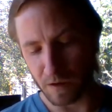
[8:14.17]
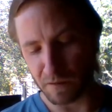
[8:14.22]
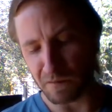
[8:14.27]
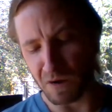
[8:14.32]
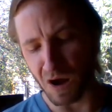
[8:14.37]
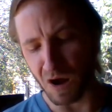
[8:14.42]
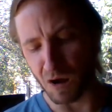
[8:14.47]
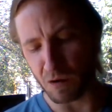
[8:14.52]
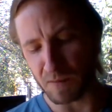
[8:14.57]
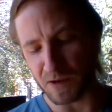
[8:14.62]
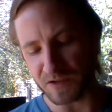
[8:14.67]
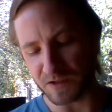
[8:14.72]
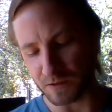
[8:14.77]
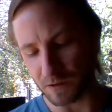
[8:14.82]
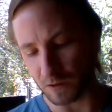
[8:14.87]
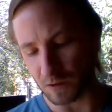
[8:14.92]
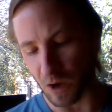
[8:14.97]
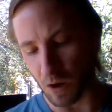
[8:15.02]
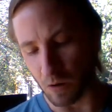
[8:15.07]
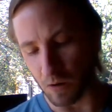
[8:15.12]
Now, my dear
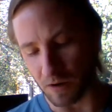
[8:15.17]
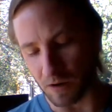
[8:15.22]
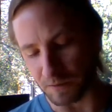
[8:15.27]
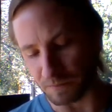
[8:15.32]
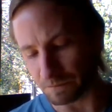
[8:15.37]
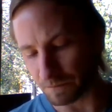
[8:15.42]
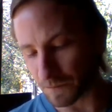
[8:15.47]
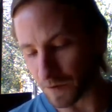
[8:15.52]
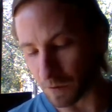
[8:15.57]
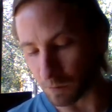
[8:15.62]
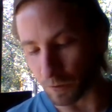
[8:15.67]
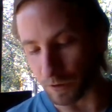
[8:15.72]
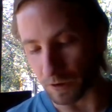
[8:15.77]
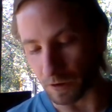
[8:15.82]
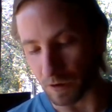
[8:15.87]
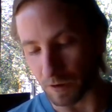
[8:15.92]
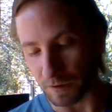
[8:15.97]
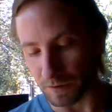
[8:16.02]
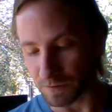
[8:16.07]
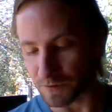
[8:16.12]
Glaucon, I went
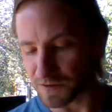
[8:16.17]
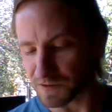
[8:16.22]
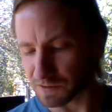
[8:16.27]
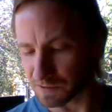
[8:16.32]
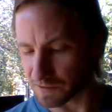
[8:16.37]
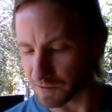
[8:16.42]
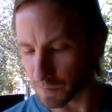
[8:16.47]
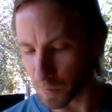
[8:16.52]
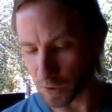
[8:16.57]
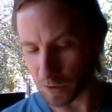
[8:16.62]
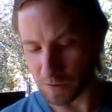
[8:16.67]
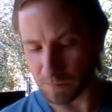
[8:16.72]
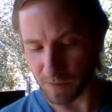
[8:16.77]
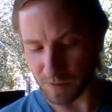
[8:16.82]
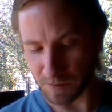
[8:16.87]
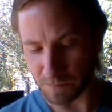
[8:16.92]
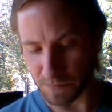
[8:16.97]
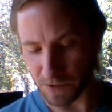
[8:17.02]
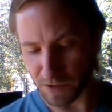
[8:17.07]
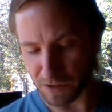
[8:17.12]
on, this simile
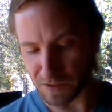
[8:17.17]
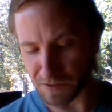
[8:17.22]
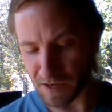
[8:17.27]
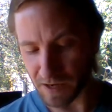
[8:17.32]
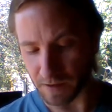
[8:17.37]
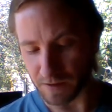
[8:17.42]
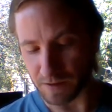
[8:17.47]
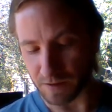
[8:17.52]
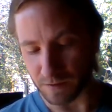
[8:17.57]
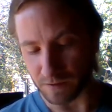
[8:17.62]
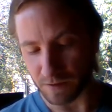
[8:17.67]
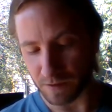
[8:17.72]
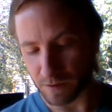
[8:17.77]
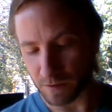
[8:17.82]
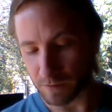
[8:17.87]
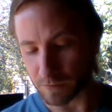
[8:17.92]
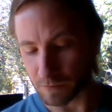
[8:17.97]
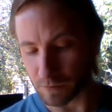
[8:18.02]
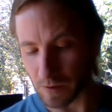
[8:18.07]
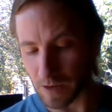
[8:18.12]
must be connected
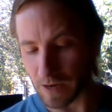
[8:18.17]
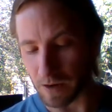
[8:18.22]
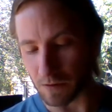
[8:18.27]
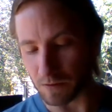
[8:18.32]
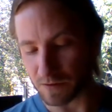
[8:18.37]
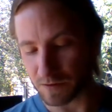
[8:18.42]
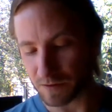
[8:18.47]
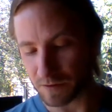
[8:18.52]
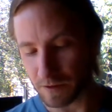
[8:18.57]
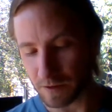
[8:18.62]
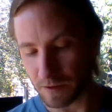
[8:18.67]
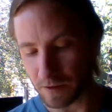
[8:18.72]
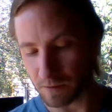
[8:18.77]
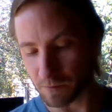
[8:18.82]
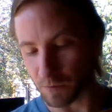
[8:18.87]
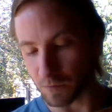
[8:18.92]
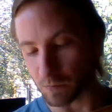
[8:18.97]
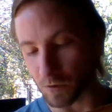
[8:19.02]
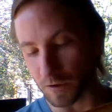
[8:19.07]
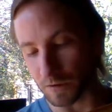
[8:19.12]
throughout
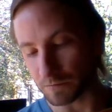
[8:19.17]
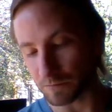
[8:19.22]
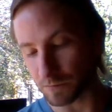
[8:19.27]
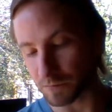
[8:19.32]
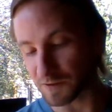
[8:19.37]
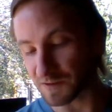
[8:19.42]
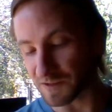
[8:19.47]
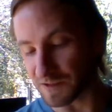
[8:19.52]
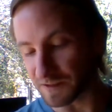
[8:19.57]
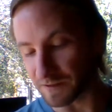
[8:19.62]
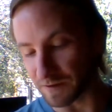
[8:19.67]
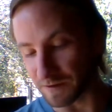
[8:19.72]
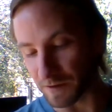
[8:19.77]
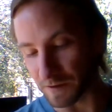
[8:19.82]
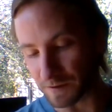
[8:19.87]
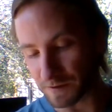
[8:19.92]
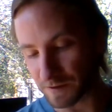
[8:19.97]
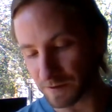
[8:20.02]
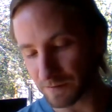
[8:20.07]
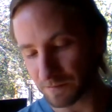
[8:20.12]
with what preceded
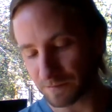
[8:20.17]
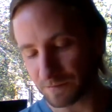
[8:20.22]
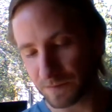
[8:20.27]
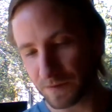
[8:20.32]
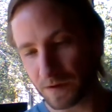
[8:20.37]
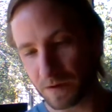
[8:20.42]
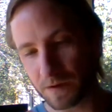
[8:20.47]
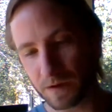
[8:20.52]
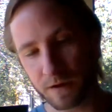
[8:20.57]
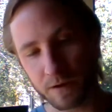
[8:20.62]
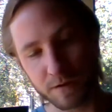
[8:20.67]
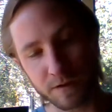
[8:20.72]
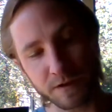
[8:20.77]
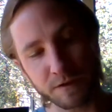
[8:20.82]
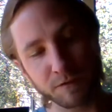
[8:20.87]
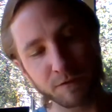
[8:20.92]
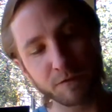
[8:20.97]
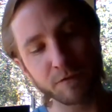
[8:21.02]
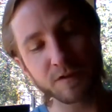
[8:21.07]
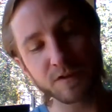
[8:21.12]
it.
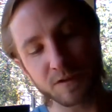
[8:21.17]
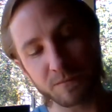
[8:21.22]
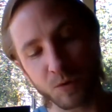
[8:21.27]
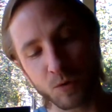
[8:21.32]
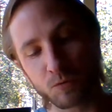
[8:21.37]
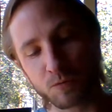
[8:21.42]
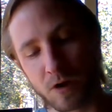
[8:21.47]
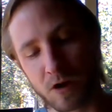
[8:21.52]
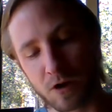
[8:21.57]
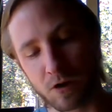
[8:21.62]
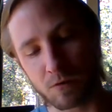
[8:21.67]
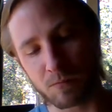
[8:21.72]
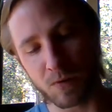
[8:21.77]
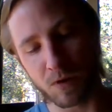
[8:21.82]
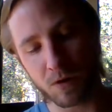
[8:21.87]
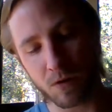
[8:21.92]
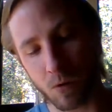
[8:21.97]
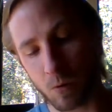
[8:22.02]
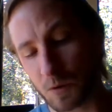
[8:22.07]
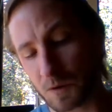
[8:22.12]
The visible
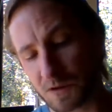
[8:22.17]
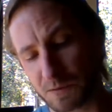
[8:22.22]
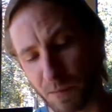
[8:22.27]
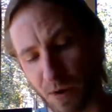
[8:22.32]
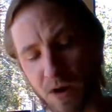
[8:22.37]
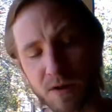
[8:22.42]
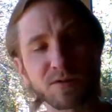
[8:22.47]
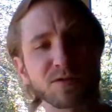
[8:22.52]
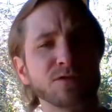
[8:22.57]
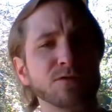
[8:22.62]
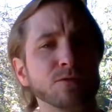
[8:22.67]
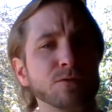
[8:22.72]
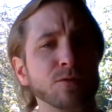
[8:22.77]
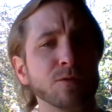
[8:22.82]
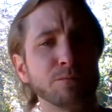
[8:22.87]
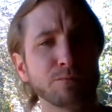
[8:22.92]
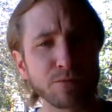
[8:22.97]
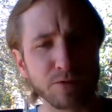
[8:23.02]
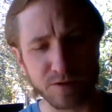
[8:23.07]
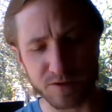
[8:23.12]
realm corresponds to
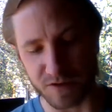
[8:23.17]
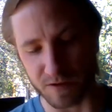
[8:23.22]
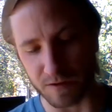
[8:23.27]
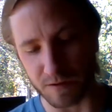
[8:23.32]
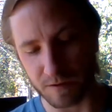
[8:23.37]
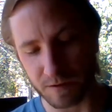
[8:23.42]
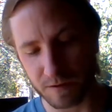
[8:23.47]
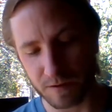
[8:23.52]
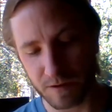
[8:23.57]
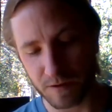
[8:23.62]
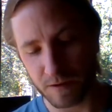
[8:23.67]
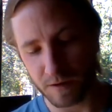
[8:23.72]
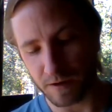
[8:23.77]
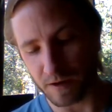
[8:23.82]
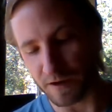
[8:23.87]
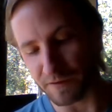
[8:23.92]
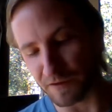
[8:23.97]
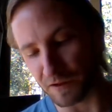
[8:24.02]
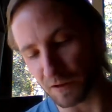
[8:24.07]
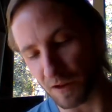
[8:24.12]
the prison,
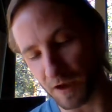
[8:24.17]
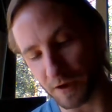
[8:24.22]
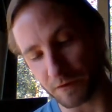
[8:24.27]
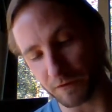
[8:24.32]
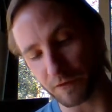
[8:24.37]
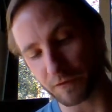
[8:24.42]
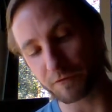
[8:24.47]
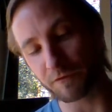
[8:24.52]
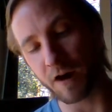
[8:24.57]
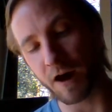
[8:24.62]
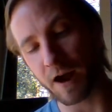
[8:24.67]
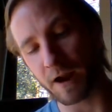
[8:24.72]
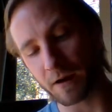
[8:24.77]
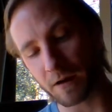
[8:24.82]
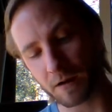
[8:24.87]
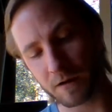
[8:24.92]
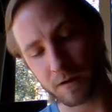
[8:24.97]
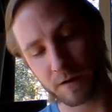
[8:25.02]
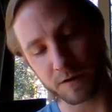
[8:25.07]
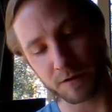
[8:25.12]
and the light of the
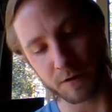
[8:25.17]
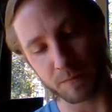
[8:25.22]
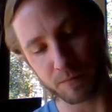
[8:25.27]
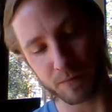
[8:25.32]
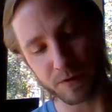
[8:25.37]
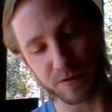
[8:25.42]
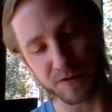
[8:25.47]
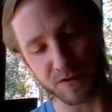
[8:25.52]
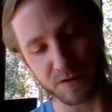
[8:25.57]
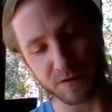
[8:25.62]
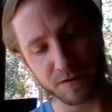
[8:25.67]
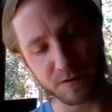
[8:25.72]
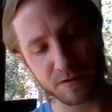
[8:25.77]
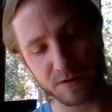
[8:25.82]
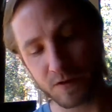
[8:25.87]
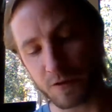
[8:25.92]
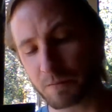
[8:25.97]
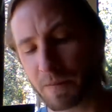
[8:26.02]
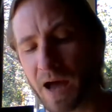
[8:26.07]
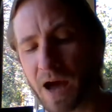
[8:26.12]
fire in the prison
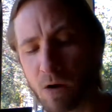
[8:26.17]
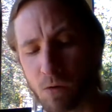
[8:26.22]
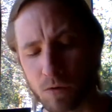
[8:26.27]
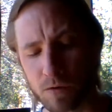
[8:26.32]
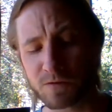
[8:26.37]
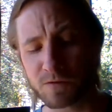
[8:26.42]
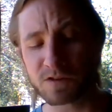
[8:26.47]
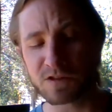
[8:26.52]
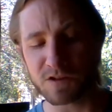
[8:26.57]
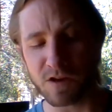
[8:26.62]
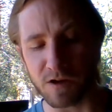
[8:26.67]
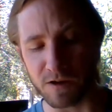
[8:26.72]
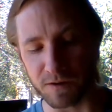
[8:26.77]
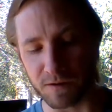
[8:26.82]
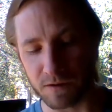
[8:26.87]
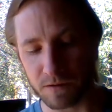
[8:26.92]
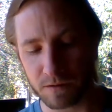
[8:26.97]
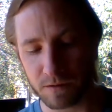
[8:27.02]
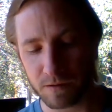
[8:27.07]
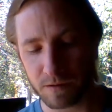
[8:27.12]
to the power of the sun.